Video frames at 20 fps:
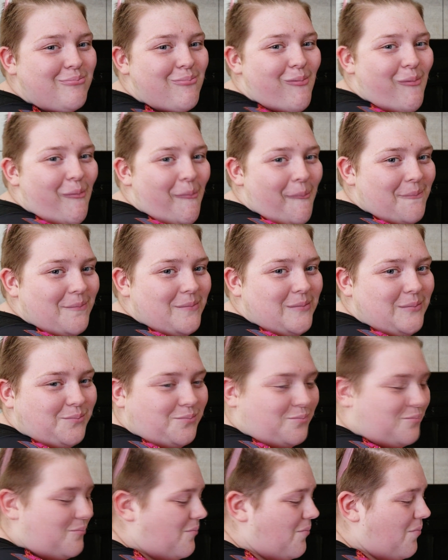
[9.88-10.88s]
You
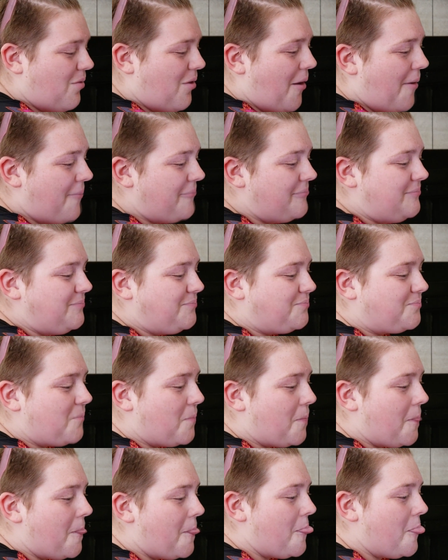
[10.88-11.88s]
excited to see
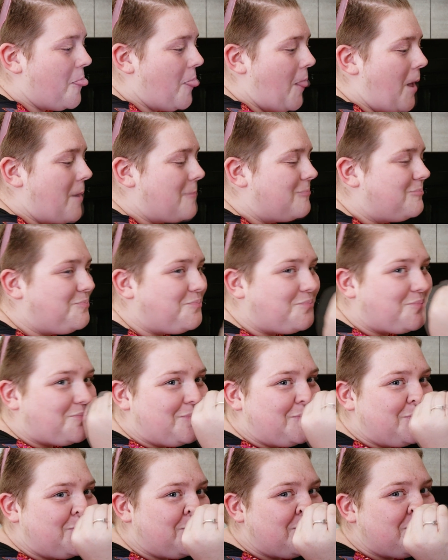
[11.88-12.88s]
the
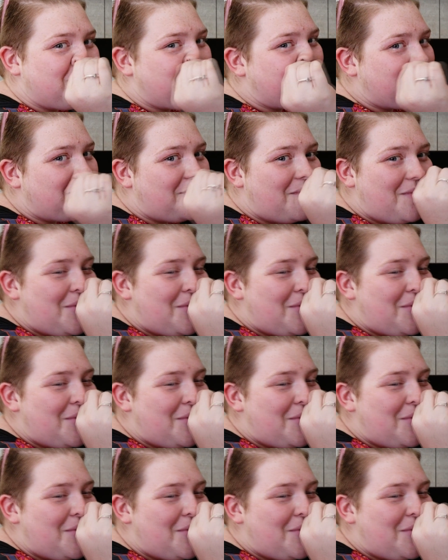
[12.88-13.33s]
Suicide Squad?